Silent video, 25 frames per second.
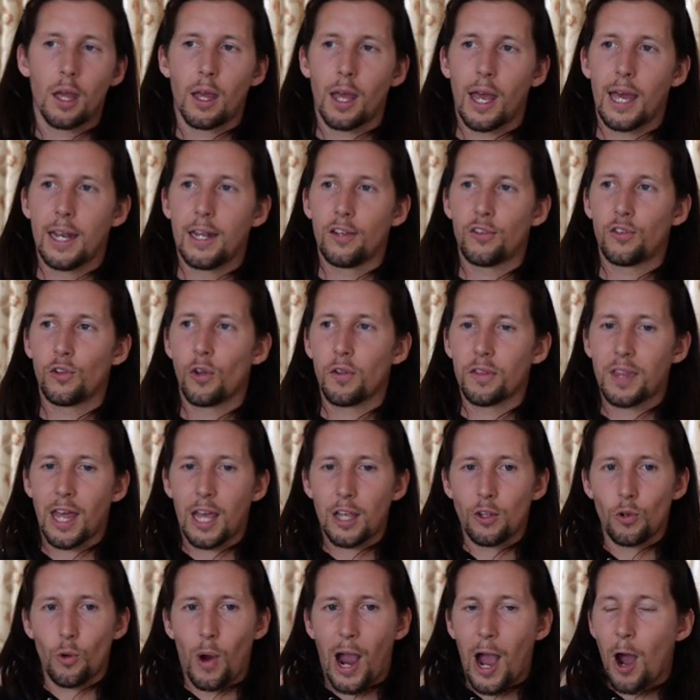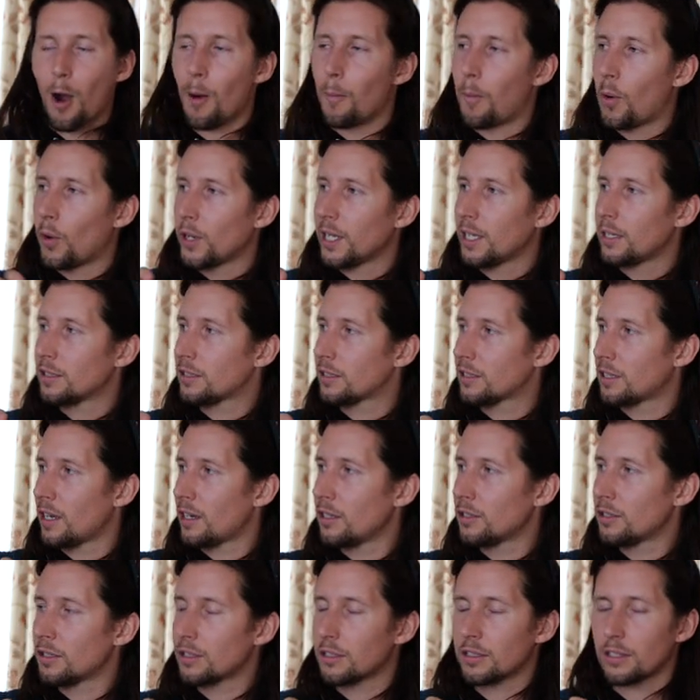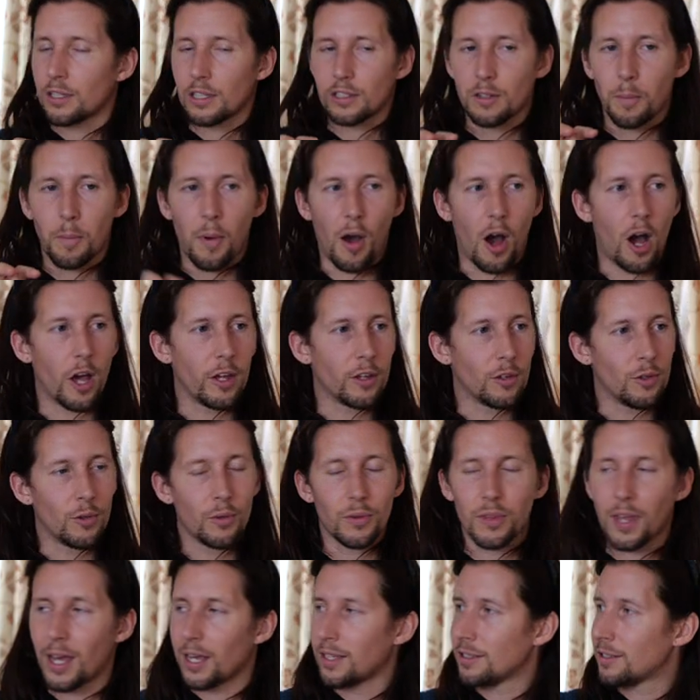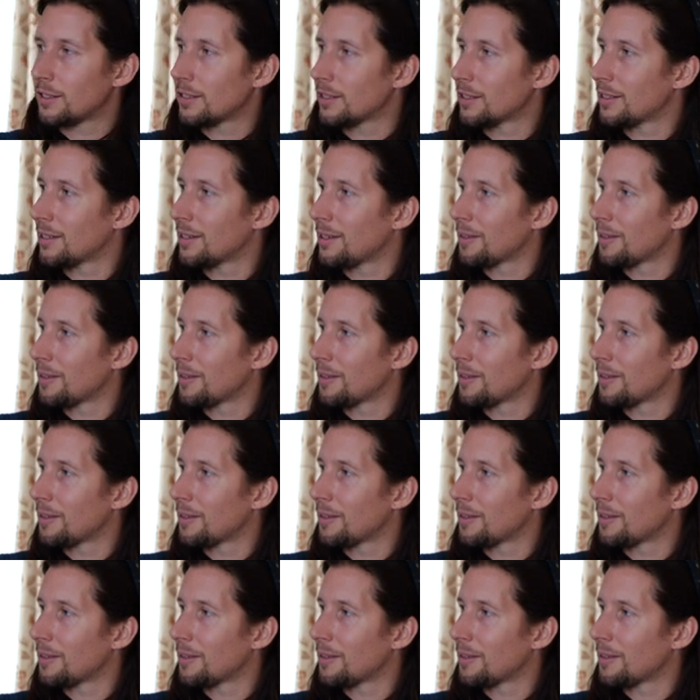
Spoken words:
And it's not that you're out of body as such. There's a part of you that's